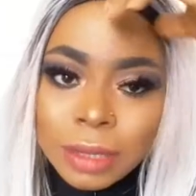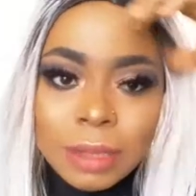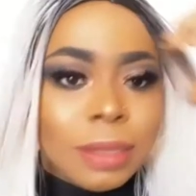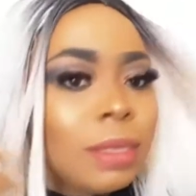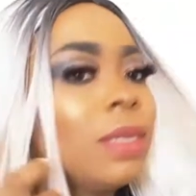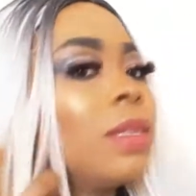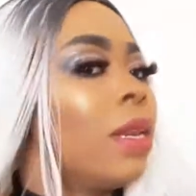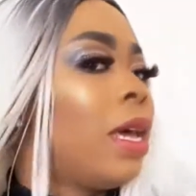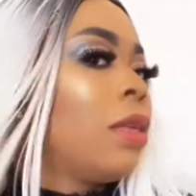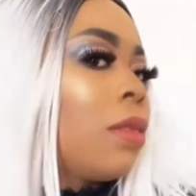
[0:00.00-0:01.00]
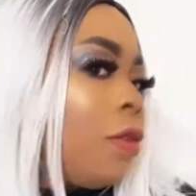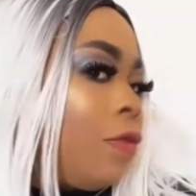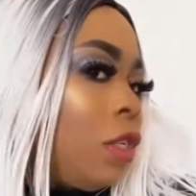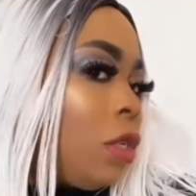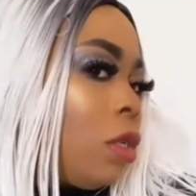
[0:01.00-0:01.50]
guys can see the length
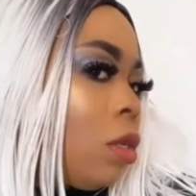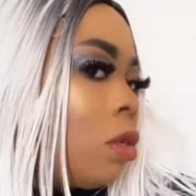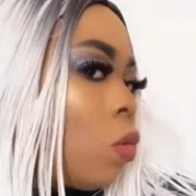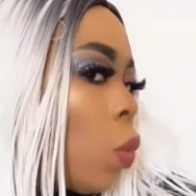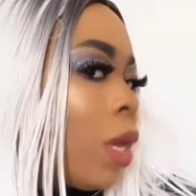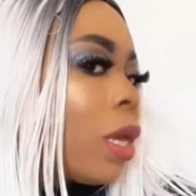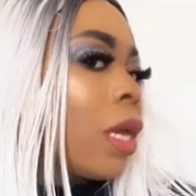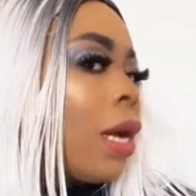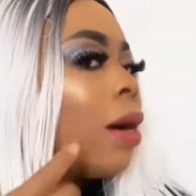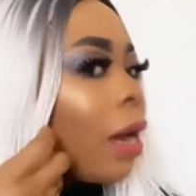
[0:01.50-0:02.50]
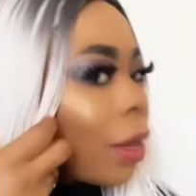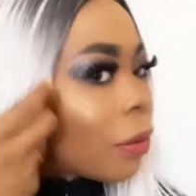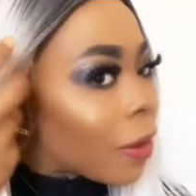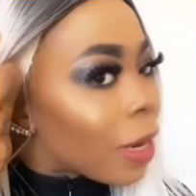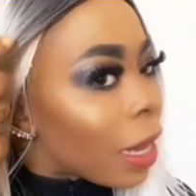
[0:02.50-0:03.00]
of this wig. I
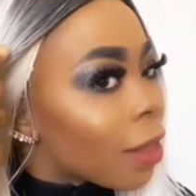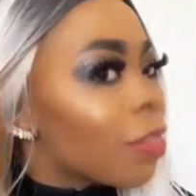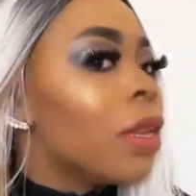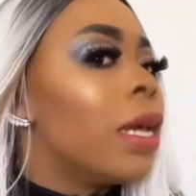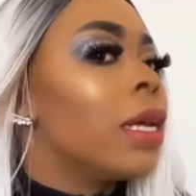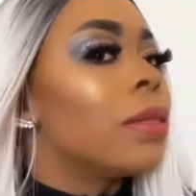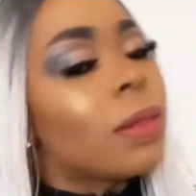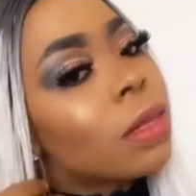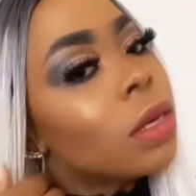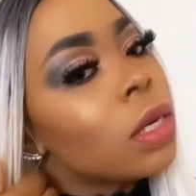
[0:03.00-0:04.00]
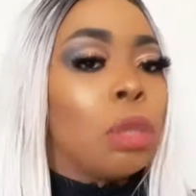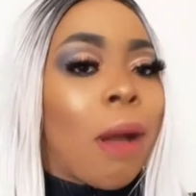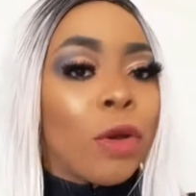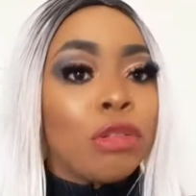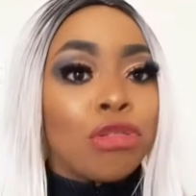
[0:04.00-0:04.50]
do not like the length. You
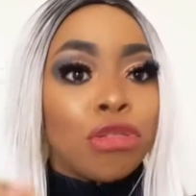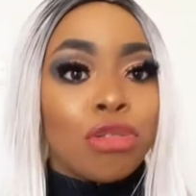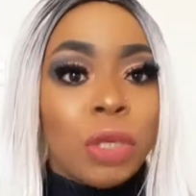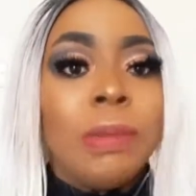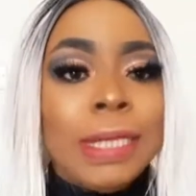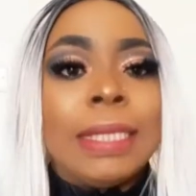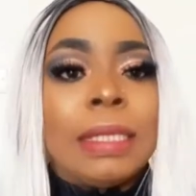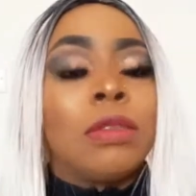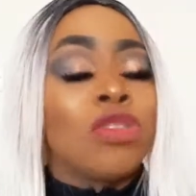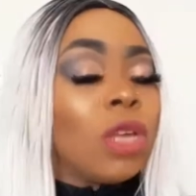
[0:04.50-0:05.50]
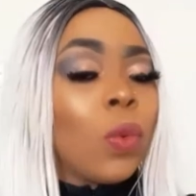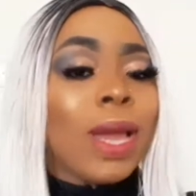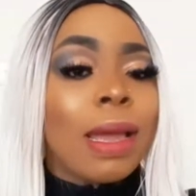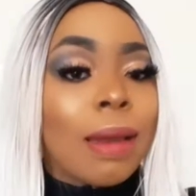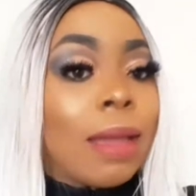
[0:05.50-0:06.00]
know, I'm going to trim it to the
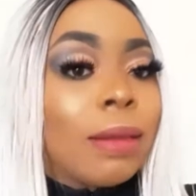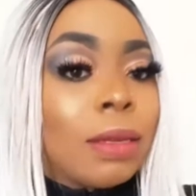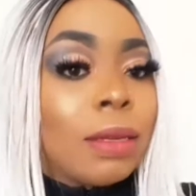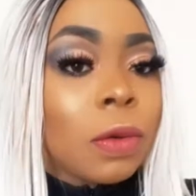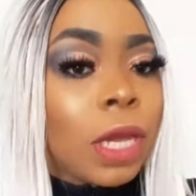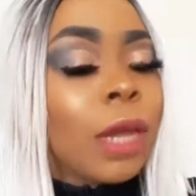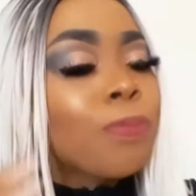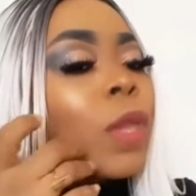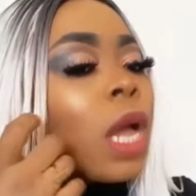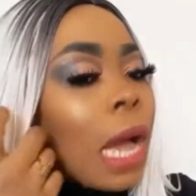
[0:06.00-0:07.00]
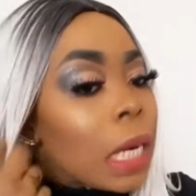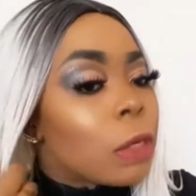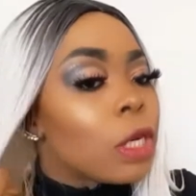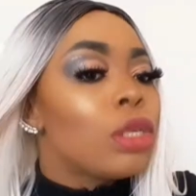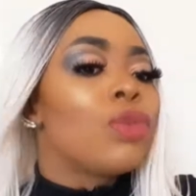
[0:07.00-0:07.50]
way I like it, okay?
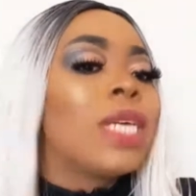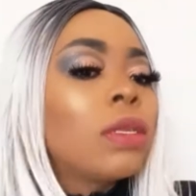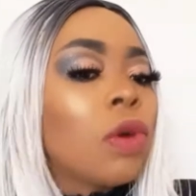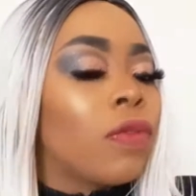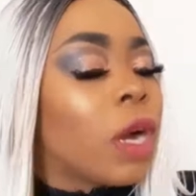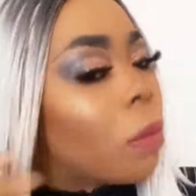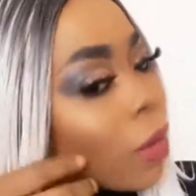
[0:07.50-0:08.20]
And I'm going to do that off